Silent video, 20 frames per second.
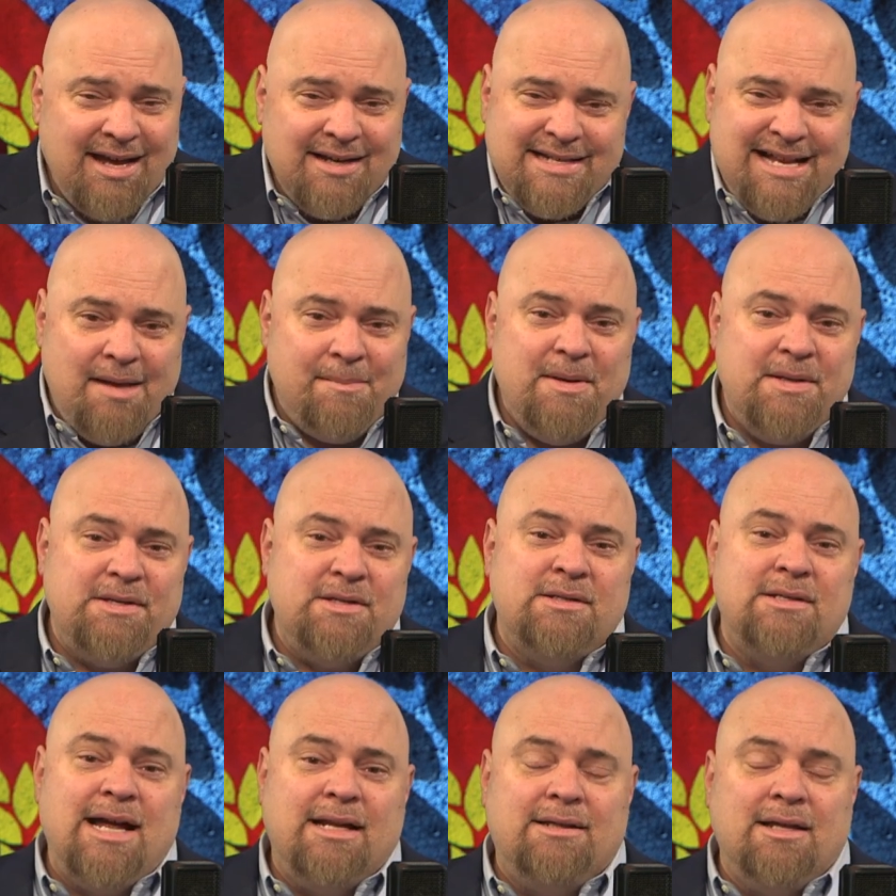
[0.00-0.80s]
Tell me this
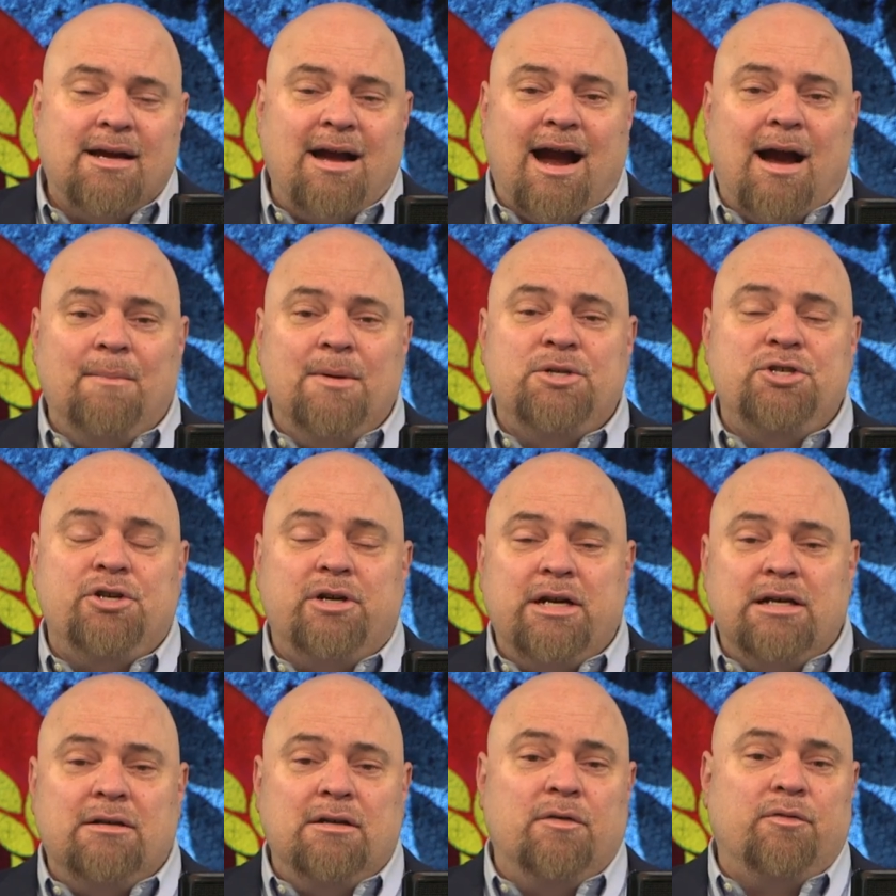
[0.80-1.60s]
is not the garbage you're
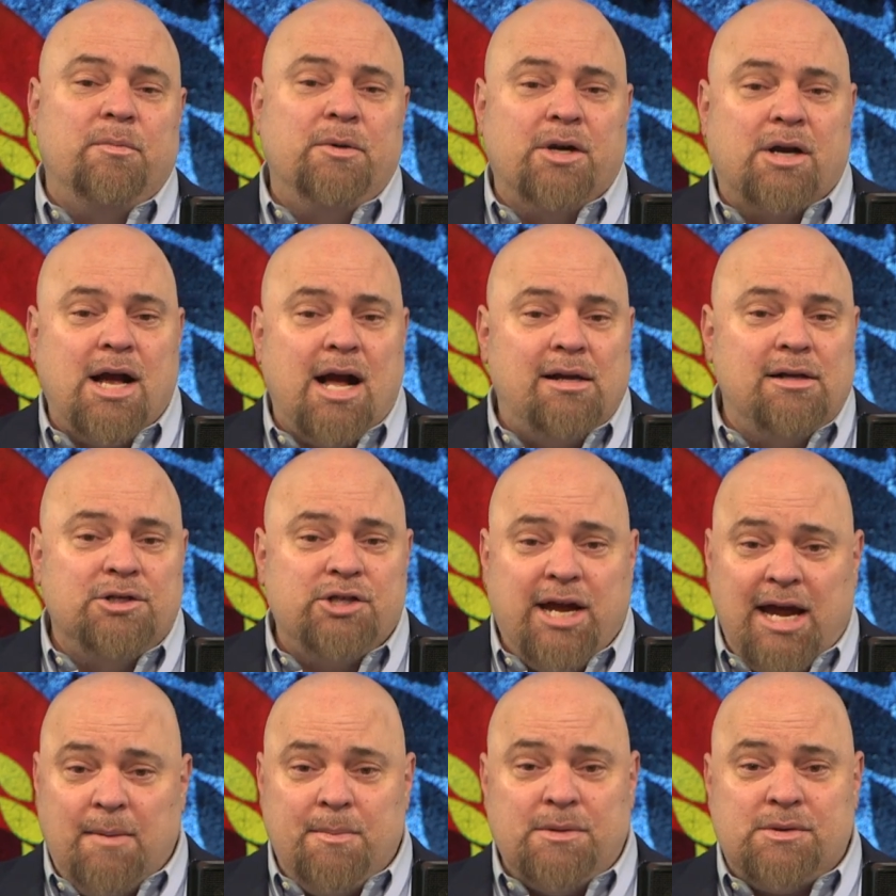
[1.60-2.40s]
hearing from your college
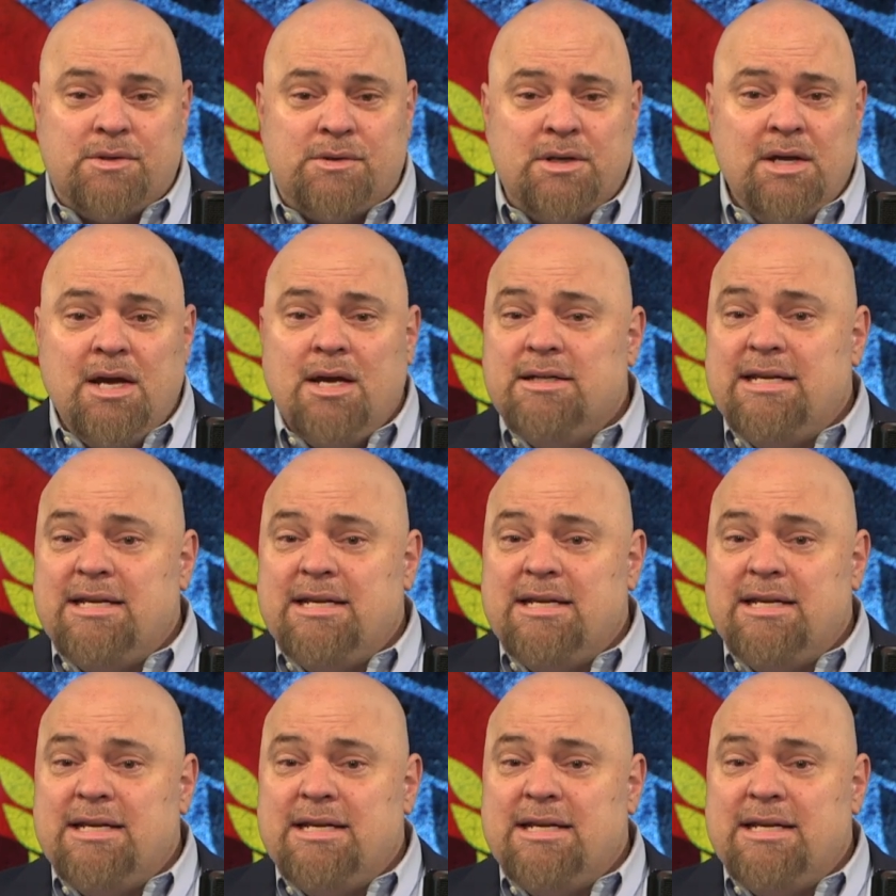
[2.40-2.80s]
campuses.